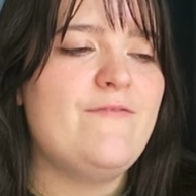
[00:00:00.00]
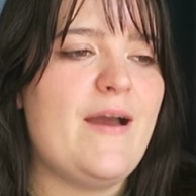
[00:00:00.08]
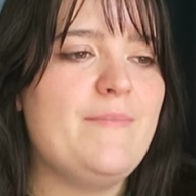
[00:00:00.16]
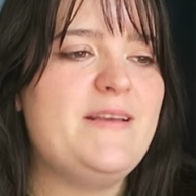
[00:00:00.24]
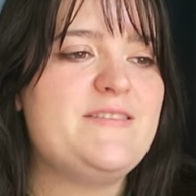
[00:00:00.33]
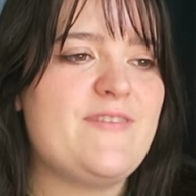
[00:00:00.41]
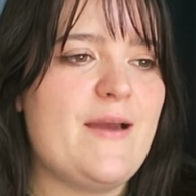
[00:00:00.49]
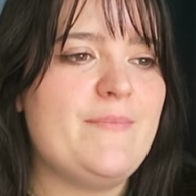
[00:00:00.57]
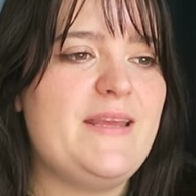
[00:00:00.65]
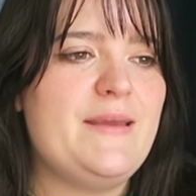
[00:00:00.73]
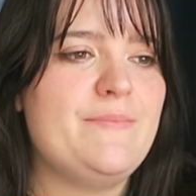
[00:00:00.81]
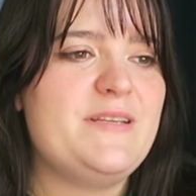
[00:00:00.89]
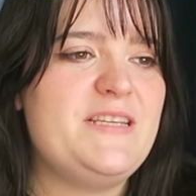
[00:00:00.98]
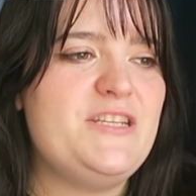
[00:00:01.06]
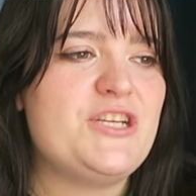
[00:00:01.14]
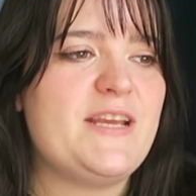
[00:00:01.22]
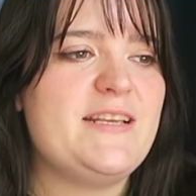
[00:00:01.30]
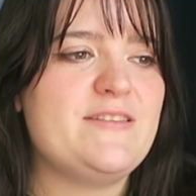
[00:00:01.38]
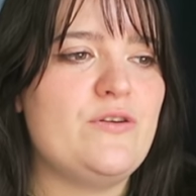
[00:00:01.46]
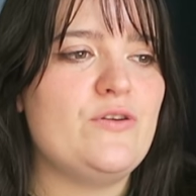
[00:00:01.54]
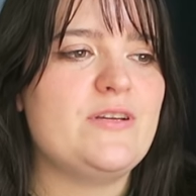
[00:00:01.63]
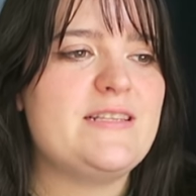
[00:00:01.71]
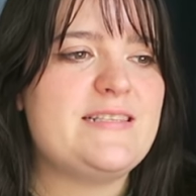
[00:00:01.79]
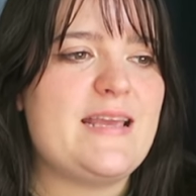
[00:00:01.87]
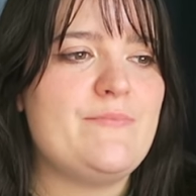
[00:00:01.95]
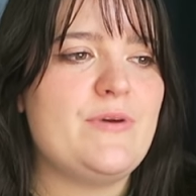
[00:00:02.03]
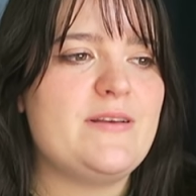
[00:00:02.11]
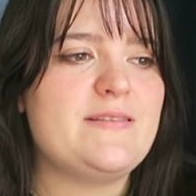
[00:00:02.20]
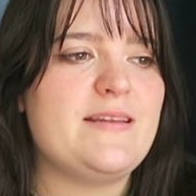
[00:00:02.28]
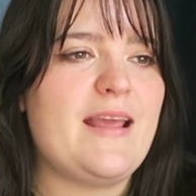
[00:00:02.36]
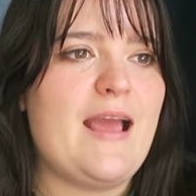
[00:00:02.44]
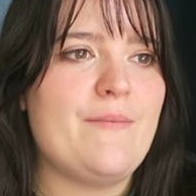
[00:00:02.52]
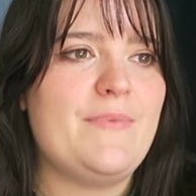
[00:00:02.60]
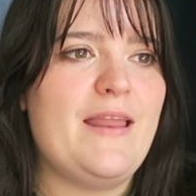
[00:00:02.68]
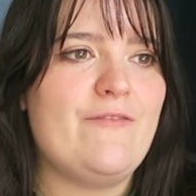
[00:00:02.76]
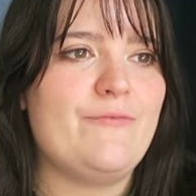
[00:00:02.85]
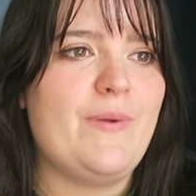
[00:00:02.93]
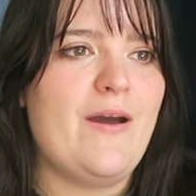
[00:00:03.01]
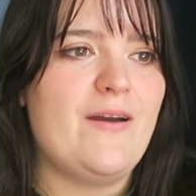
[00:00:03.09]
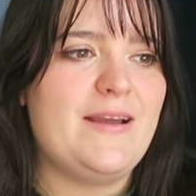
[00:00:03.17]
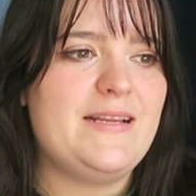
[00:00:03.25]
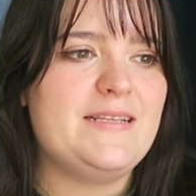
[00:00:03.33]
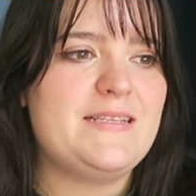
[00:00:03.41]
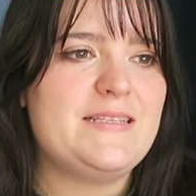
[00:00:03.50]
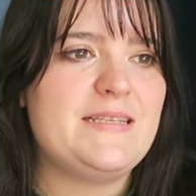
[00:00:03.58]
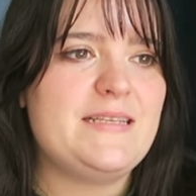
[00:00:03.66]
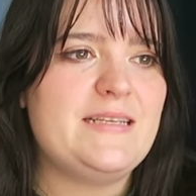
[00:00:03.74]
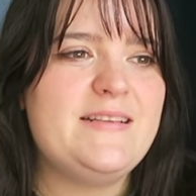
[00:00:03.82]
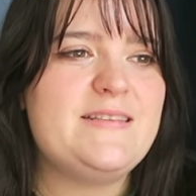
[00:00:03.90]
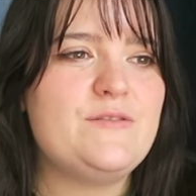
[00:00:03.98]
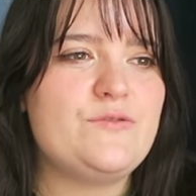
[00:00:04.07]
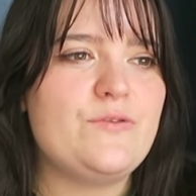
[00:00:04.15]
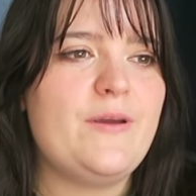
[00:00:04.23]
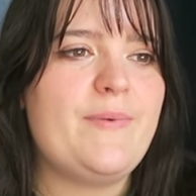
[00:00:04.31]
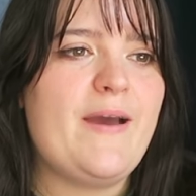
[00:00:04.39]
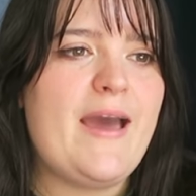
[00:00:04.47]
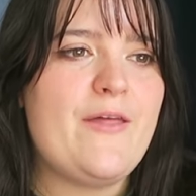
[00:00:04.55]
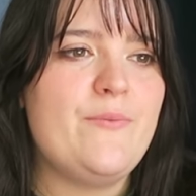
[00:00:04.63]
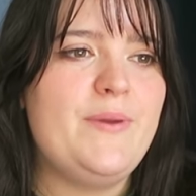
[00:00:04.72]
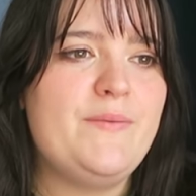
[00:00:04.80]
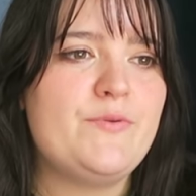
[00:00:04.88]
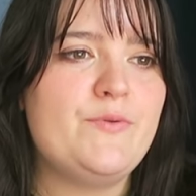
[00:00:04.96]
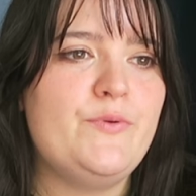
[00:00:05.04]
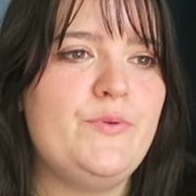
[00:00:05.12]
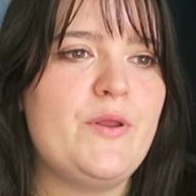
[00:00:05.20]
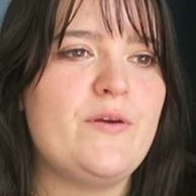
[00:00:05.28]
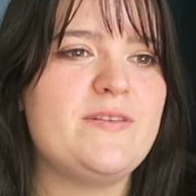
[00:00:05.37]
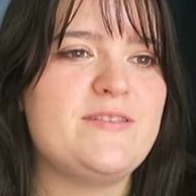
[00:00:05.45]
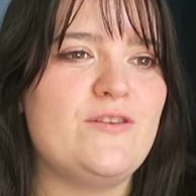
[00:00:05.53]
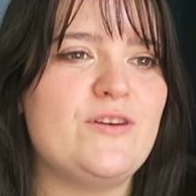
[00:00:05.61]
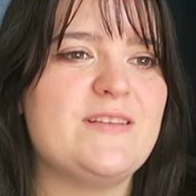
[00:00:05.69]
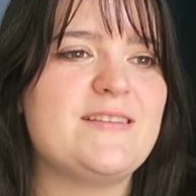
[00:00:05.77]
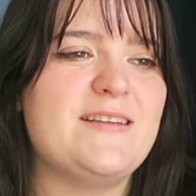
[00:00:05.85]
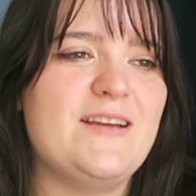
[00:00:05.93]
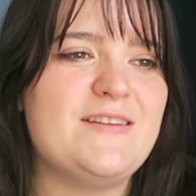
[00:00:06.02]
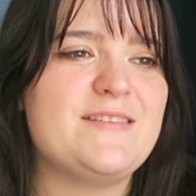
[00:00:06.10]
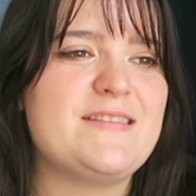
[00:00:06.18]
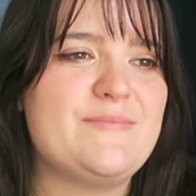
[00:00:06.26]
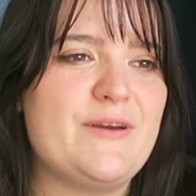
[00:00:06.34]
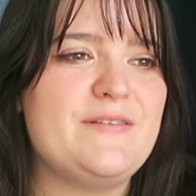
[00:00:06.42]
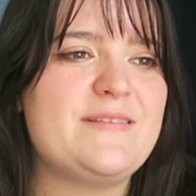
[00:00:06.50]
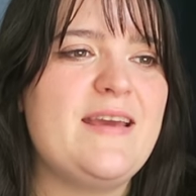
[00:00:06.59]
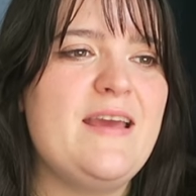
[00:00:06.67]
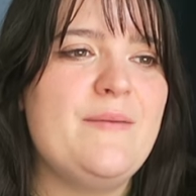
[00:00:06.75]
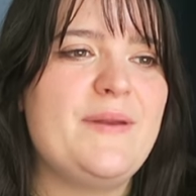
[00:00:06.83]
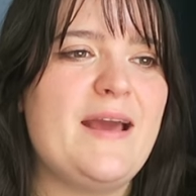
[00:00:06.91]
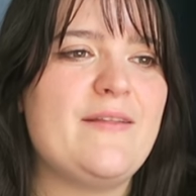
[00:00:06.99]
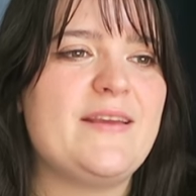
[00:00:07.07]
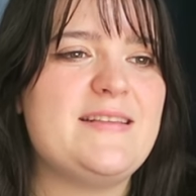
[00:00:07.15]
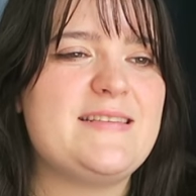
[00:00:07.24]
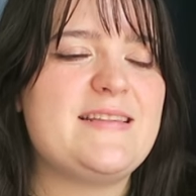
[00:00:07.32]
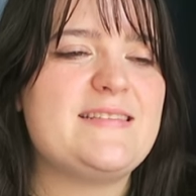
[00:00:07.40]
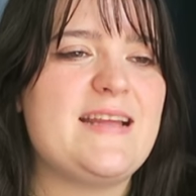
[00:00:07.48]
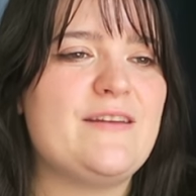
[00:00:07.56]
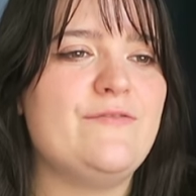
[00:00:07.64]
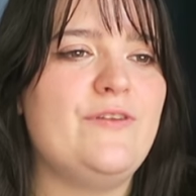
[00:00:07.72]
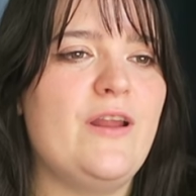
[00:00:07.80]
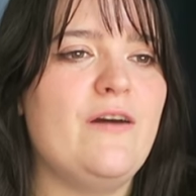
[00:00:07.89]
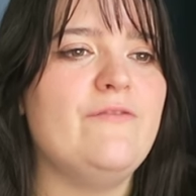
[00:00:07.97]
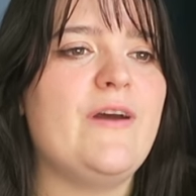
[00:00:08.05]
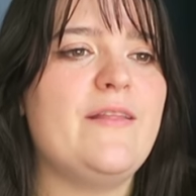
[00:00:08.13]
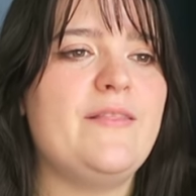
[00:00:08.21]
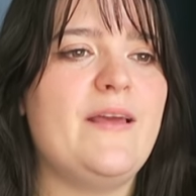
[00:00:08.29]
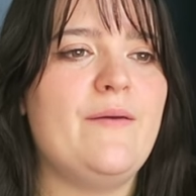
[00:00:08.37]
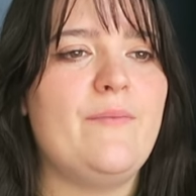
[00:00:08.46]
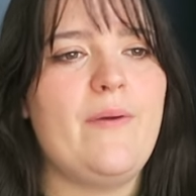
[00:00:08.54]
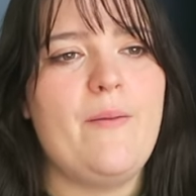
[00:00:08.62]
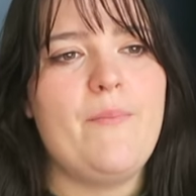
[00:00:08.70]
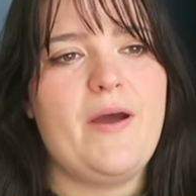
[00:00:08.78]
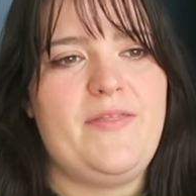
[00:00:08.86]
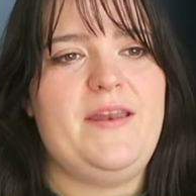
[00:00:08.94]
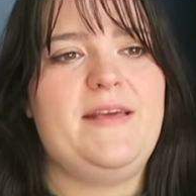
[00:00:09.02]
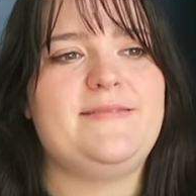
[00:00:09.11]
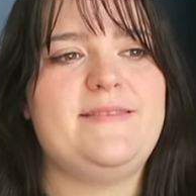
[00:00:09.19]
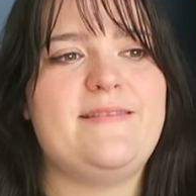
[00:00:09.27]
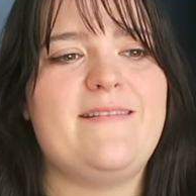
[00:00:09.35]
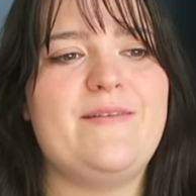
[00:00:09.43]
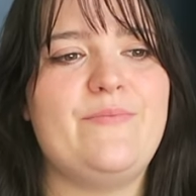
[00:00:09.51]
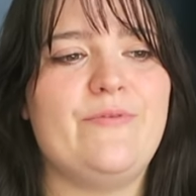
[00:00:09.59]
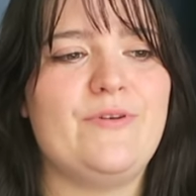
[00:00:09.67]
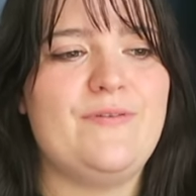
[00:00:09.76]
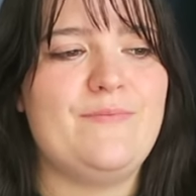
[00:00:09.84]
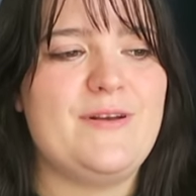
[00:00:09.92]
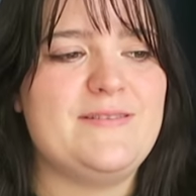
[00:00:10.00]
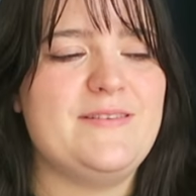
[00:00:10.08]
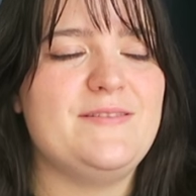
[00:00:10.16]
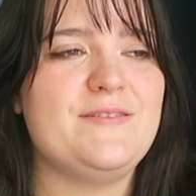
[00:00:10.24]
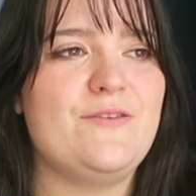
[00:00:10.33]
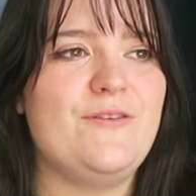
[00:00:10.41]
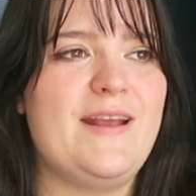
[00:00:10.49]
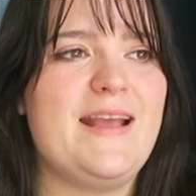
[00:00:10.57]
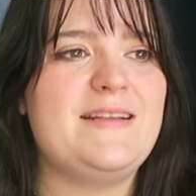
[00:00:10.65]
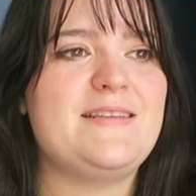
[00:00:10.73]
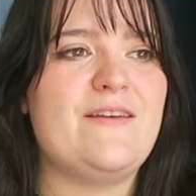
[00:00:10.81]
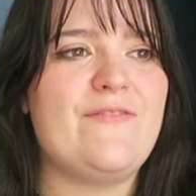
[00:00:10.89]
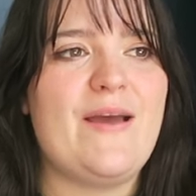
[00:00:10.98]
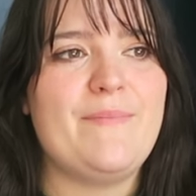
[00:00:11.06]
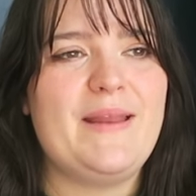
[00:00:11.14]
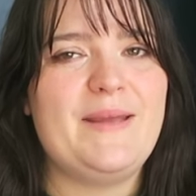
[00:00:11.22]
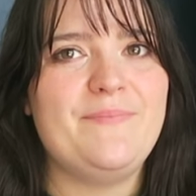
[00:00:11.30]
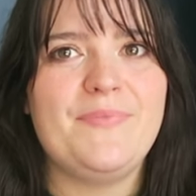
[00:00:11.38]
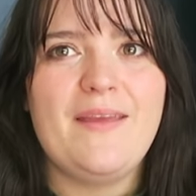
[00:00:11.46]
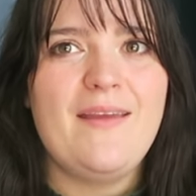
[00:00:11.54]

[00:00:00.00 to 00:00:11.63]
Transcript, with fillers: Family is family, but TJ is no longer the same person Cam left behind. This is a story about how the people who know us the longest can hurt us the most, but how they can set the standard for love and by their necessary presence create a family.